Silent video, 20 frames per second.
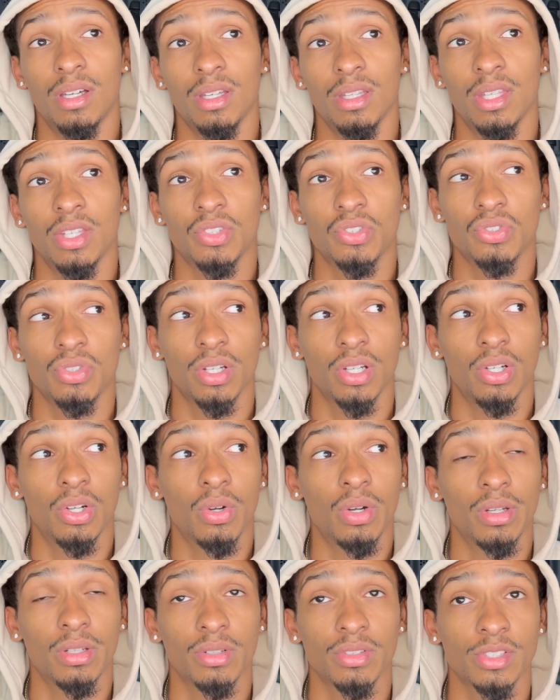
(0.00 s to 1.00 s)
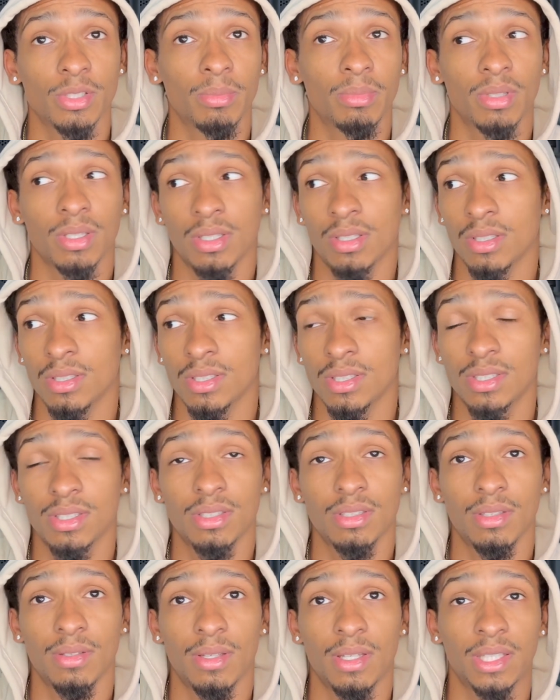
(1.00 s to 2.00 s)
get your truck going or something.
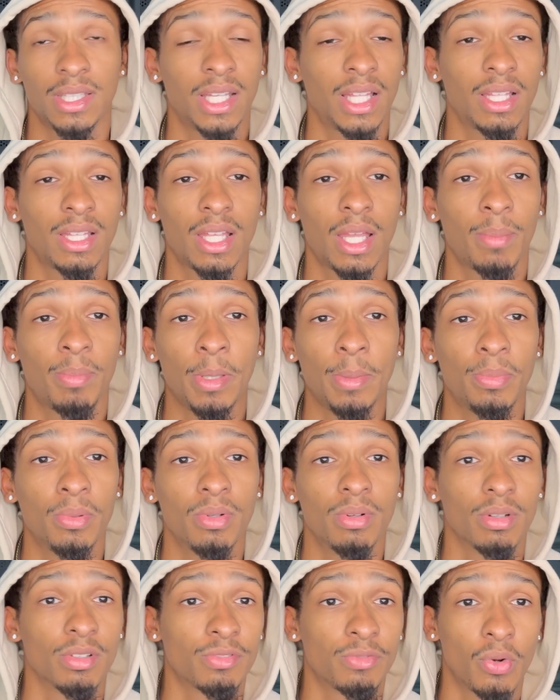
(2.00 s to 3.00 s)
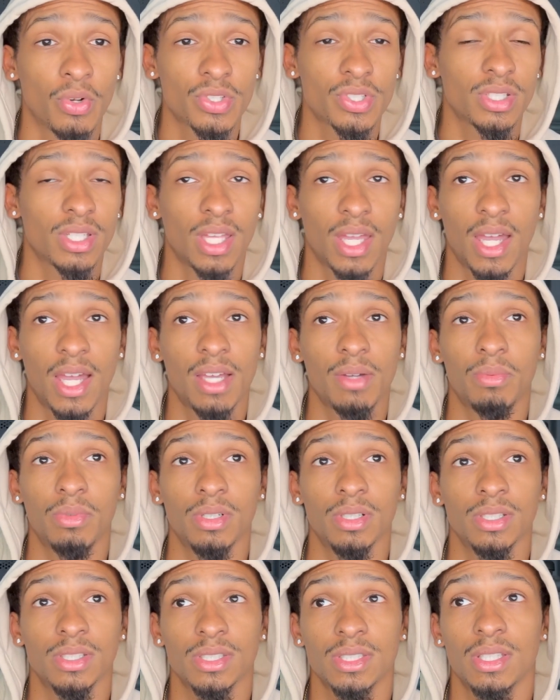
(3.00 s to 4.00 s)
Because not a lot of people were as fortunate I
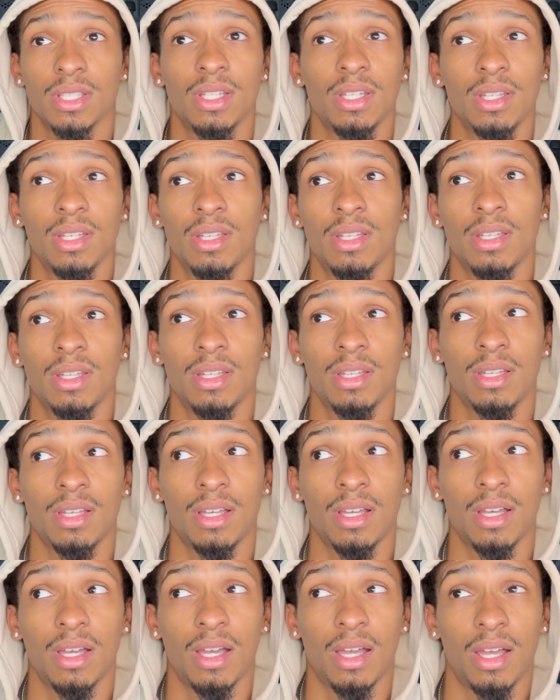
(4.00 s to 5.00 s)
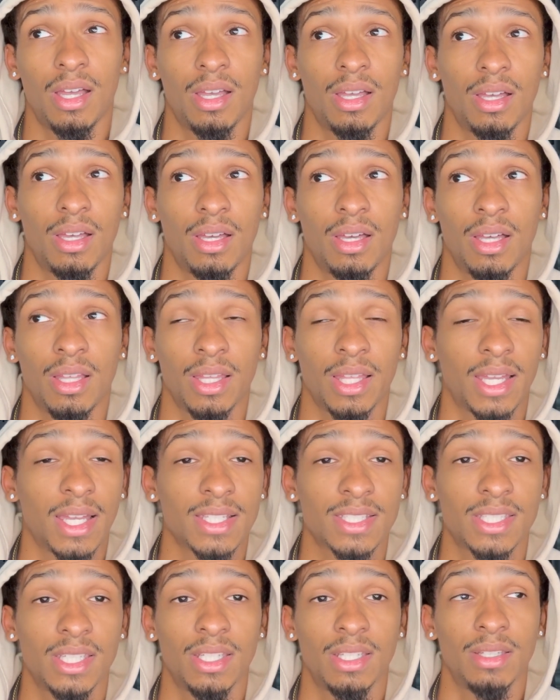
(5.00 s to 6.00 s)
was. Like I
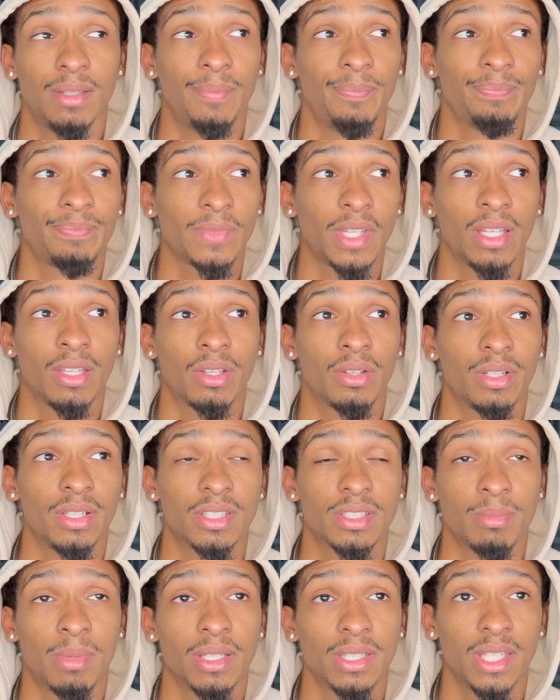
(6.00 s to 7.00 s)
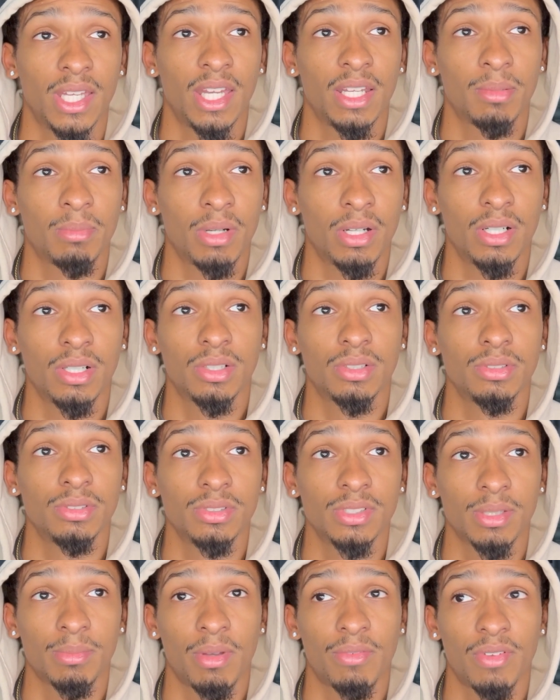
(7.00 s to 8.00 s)
said, credit to my dad and my
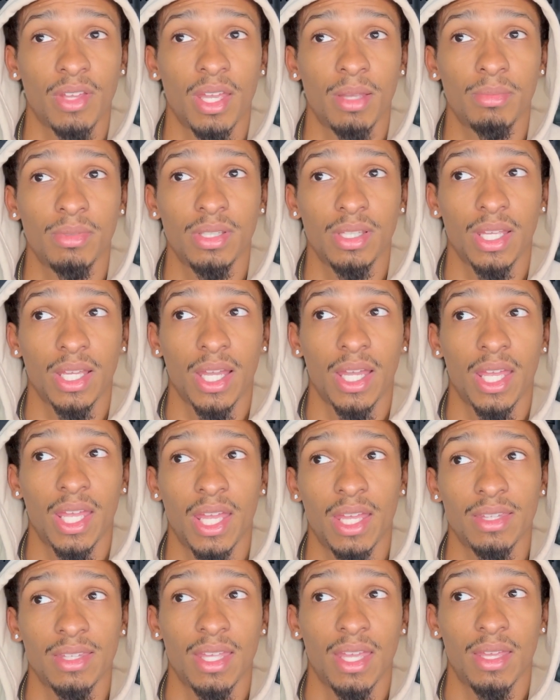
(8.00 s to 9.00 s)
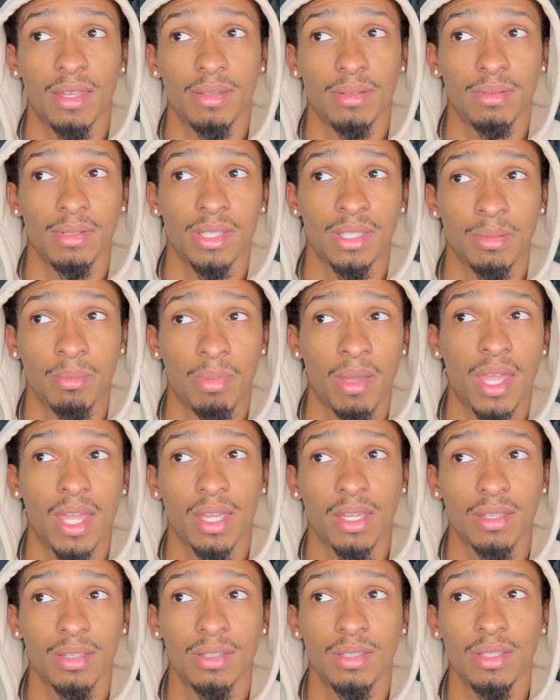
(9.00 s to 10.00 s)
uncles and my family. Like, I had that in the
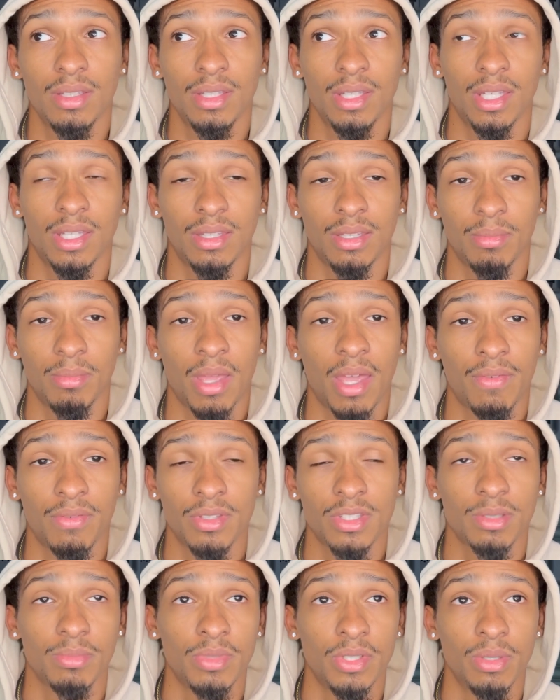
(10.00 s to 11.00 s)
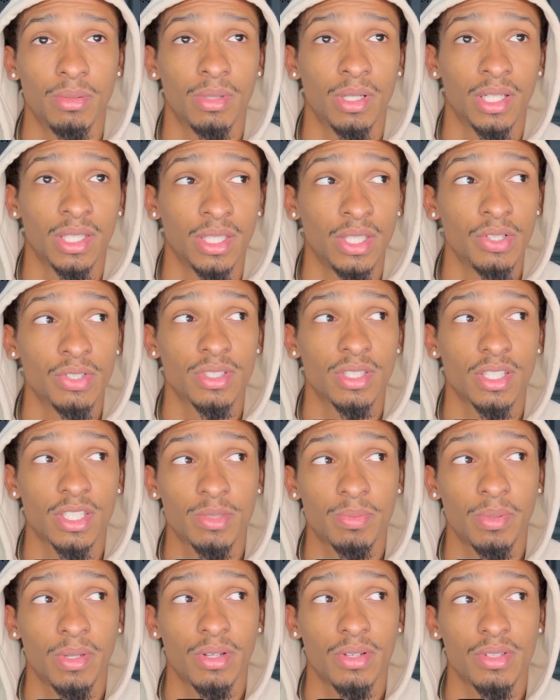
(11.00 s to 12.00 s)
back, and them having some years of
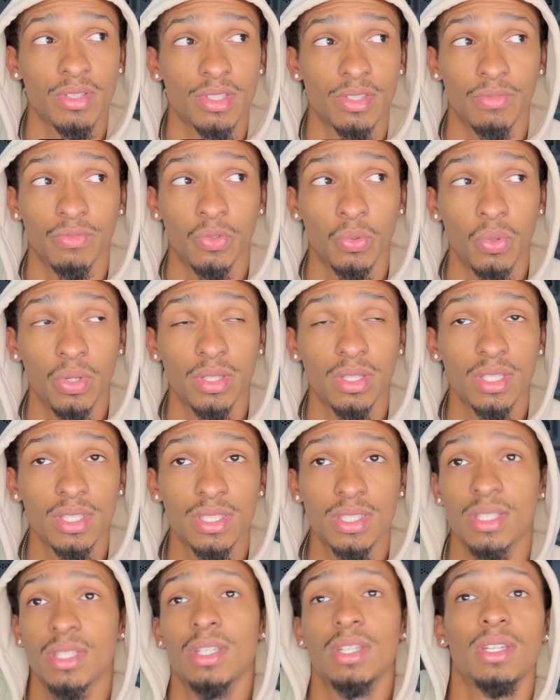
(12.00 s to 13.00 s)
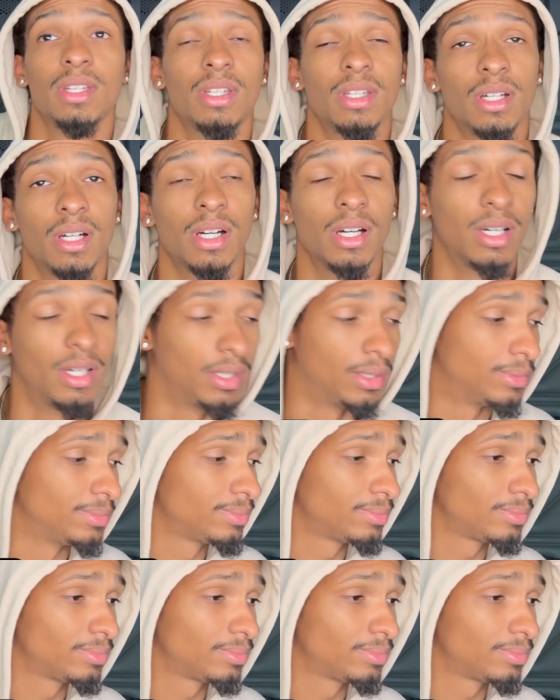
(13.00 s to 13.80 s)
experience of doing this. Uh,